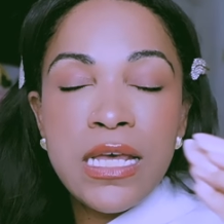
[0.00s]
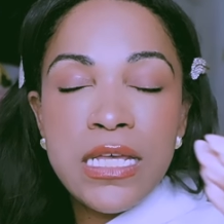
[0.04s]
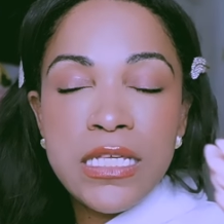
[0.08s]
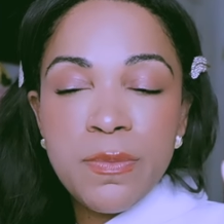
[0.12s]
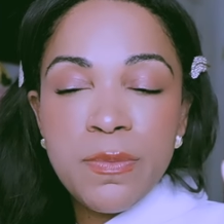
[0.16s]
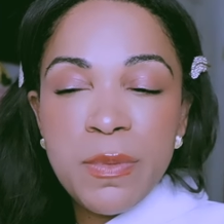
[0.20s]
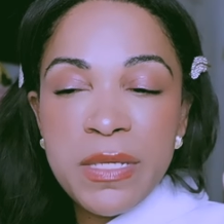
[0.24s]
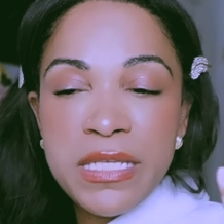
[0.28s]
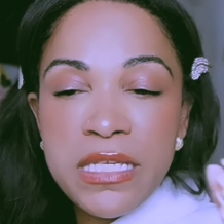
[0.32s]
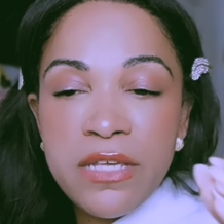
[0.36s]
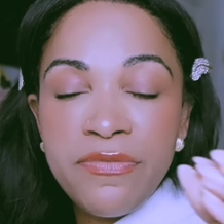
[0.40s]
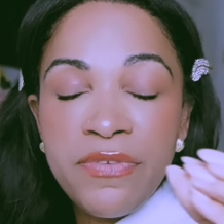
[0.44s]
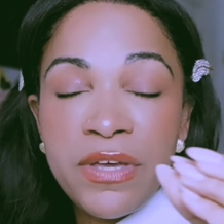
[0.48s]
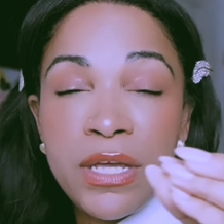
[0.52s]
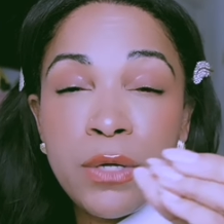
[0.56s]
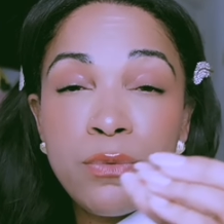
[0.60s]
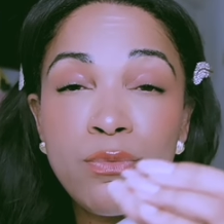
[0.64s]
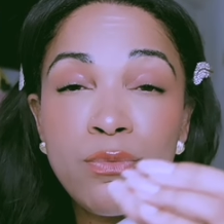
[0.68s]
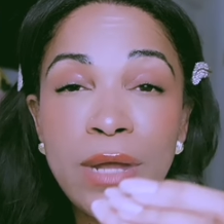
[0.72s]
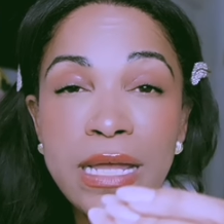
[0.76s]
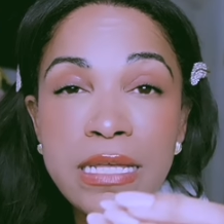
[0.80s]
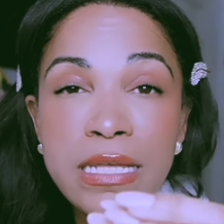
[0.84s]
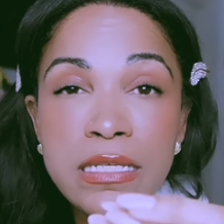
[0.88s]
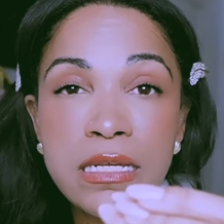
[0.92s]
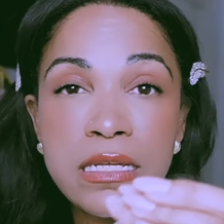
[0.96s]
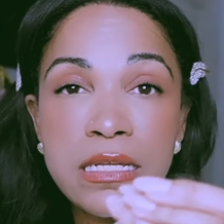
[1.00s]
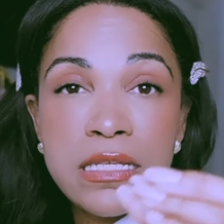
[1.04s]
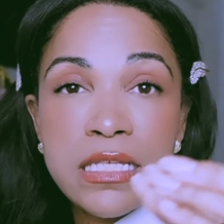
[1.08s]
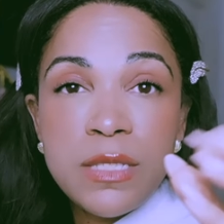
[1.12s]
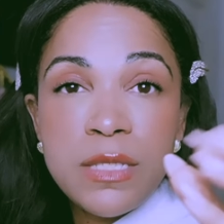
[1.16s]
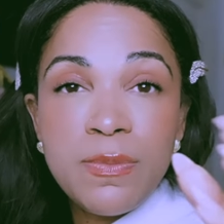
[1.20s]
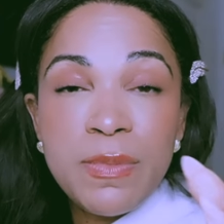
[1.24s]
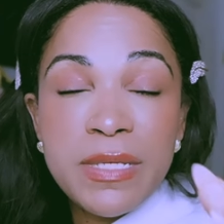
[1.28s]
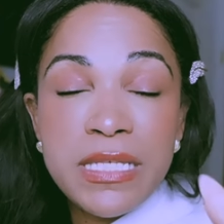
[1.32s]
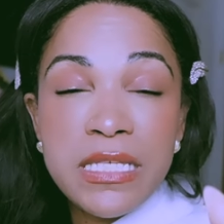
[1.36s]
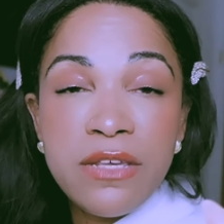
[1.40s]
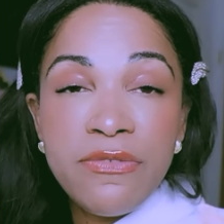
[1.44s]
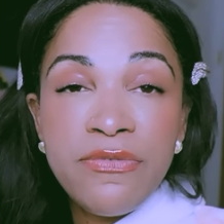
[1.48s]
specific resins,
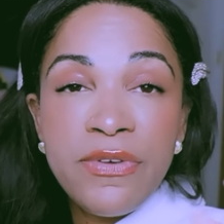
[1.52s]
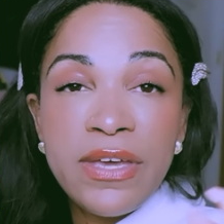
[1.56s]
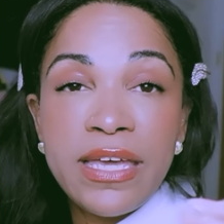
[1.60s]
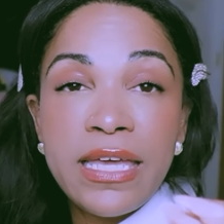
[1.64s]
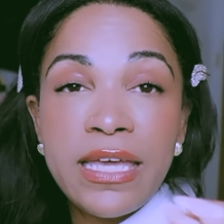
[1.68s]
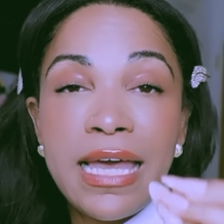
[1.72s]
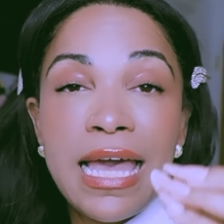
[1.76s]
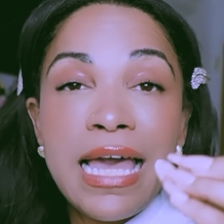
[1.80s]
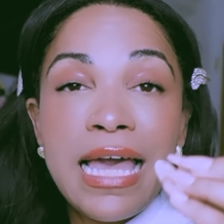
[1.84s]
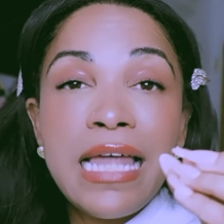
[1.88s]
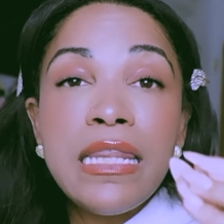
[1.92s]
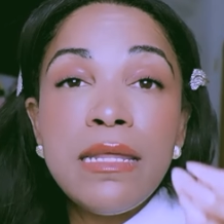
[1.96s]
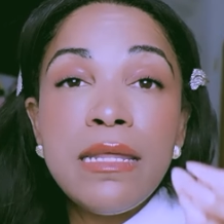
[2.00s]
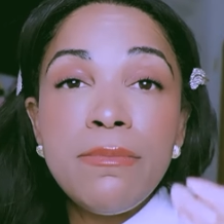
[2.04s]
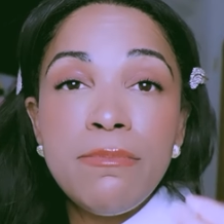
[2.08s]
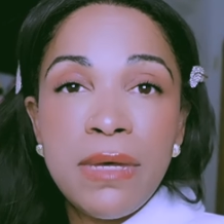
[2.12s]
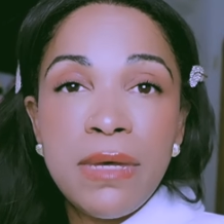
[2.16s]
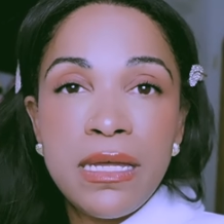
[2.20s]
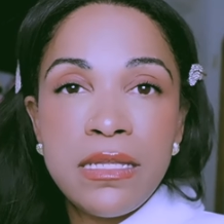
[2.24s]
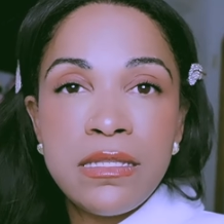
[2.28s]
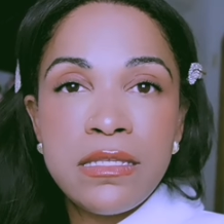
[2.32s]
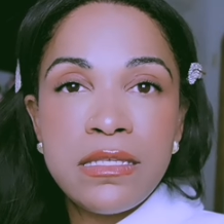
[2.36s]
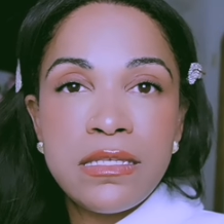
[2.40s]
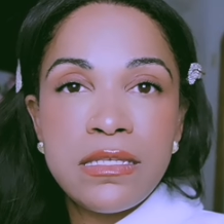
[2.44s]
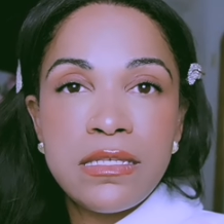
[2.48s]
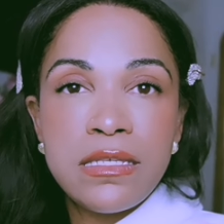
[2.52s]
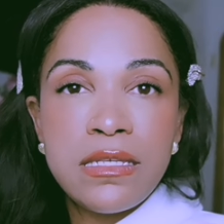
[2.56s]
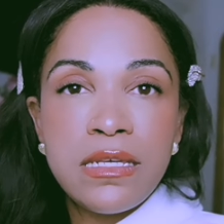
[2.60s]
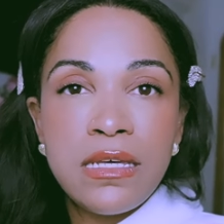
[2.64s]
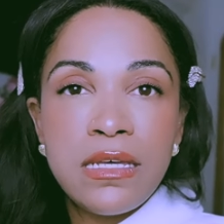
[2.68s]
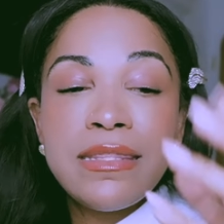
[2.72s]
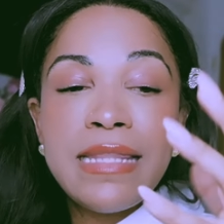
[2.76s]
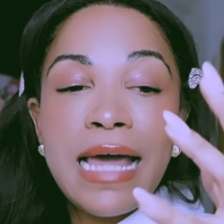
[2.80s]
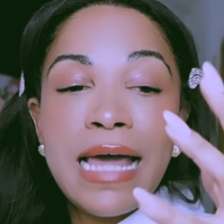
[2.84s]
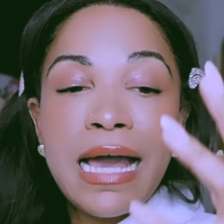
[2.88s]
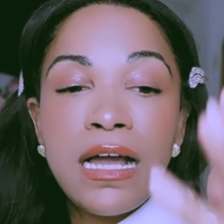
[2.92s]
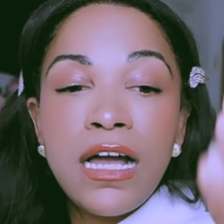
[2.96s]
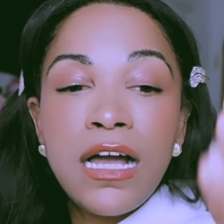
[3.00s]
specific elements
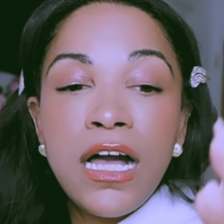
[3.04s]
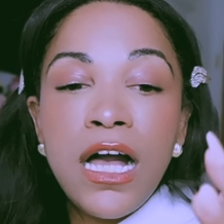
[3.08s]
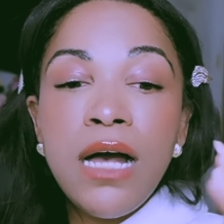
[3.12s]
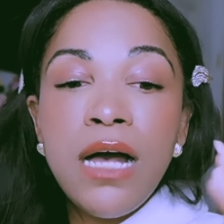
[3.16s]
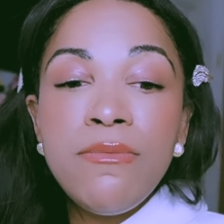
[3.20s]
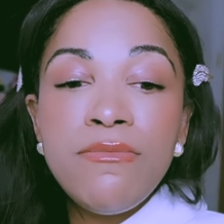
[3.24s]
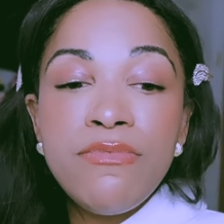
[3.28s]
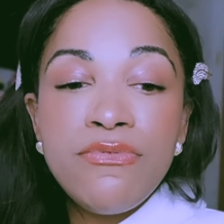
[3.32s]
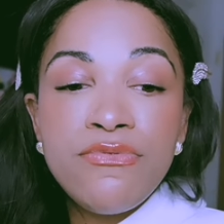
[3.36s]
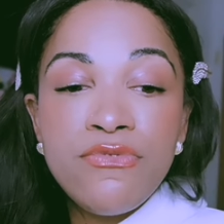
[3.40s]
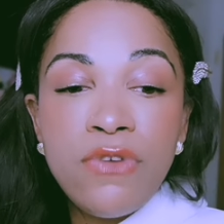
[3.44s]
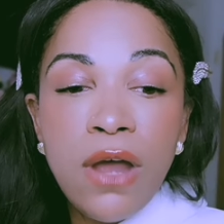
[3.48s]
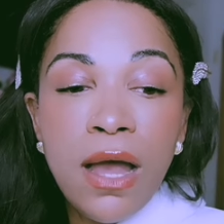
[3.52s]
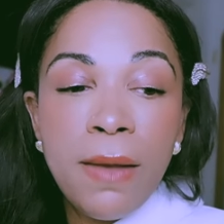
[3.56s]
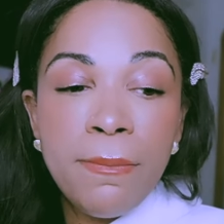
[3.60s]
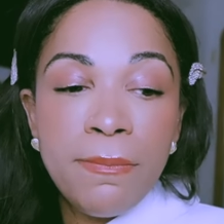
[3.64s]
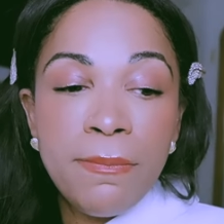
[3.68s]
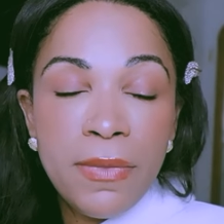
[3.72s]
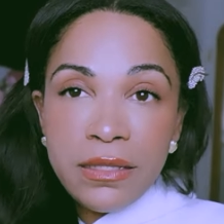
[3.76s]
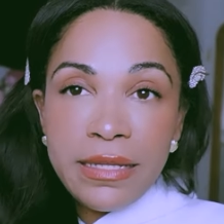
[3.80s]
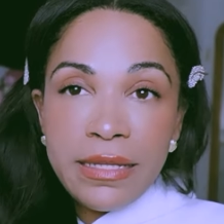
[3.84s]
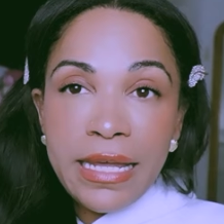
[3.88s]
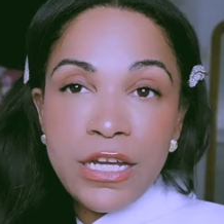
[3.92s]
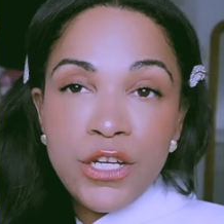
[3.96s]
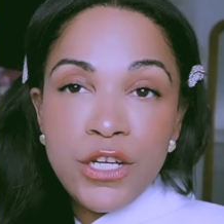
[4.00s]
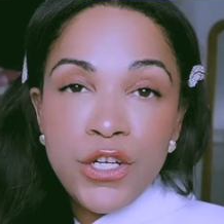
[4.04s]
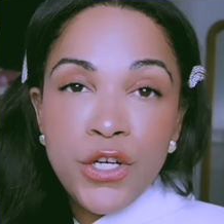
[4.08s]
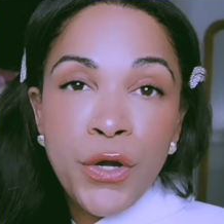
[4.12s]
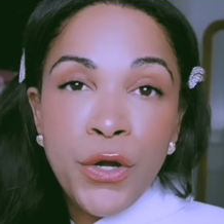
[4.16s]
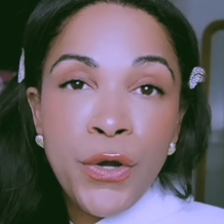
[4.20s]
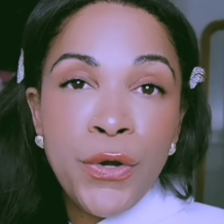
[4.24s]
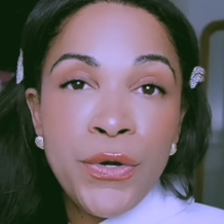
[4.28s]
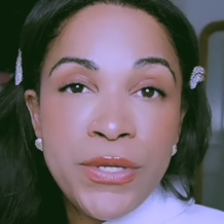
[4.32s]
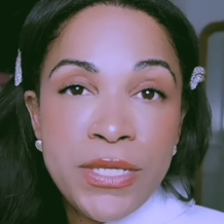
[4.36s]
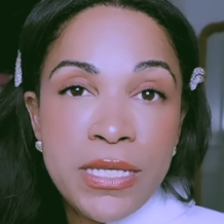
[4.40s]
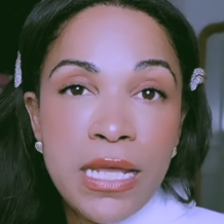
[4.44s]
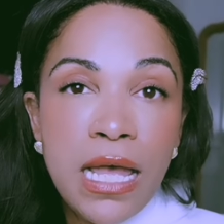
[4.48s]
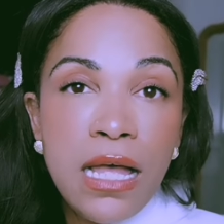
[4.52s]
that come from nature
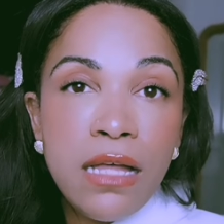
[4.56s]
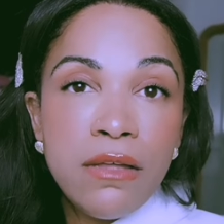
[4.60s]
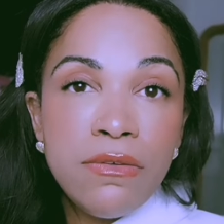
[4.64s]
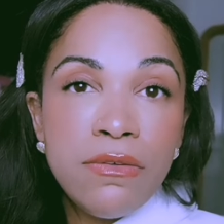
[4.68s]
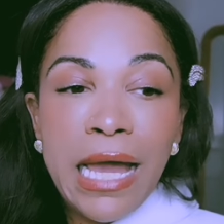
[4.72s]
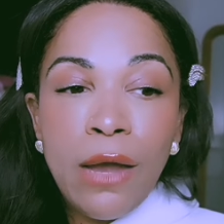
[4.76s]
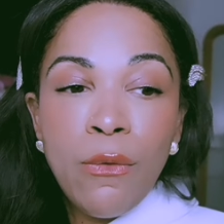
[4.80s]
herself,